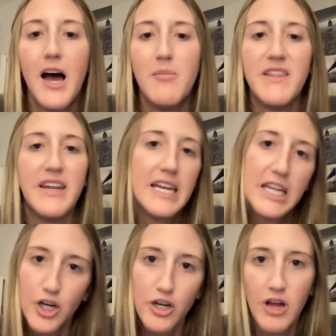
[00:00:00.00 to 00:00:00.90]
And then
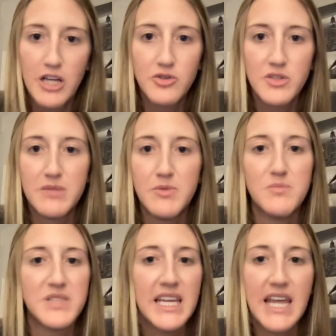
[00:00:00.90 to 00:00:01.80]
any neurological
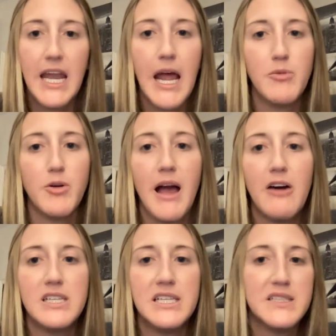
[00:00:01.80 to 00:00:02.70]
symptoms like gait
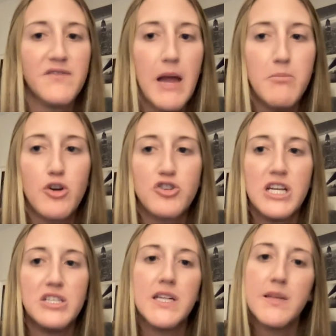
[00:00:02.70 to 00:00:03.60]
abnormalities, fine motor
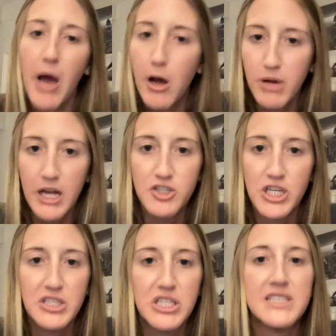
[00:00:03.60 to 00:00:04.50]
changes, bowel and bladder
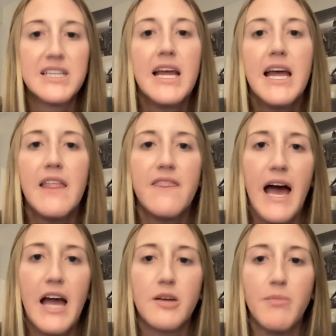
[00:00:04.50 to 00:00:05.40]
changes
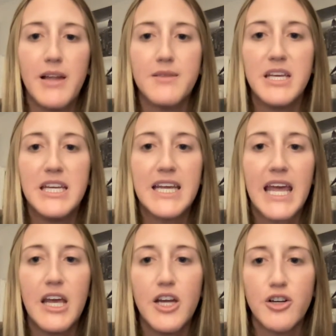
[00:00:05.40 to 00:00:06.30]
that could possibly
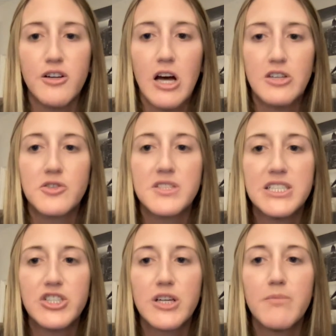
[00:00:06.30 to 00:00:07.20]
indicate a neurological
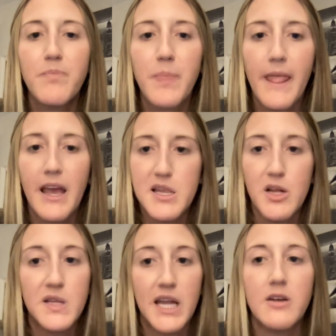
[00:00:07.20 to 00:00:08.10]
syndrome
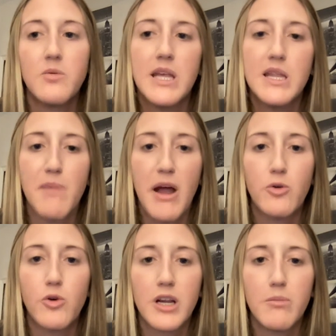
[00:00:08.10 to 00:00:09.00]
associated with spinal
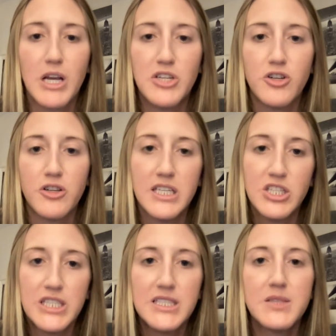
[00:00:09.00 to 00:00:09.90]
cord compression or
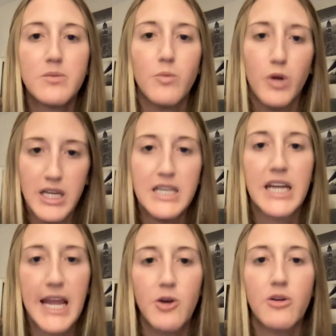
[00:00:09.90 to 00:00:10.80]
lesions would
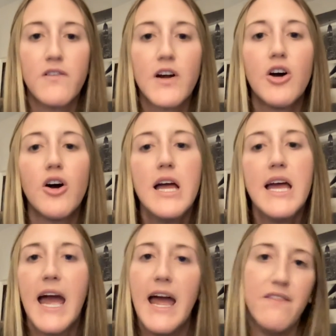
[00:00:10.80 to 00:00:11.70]
indicate a referral.
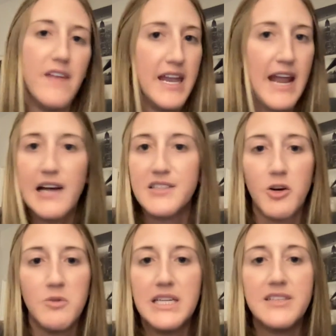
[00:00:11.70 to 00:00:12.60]
And then, as
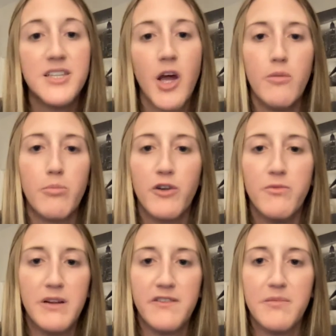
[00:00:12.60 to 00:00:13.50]
always, no
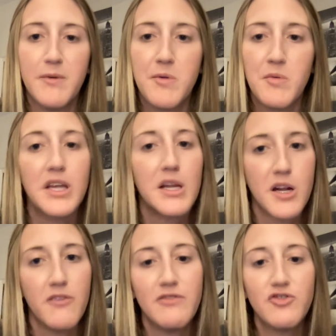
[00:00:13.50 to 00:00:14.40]
improvement of symptoms with
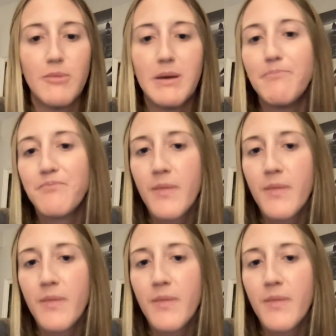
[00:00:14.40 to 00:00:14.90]
conservative treatment.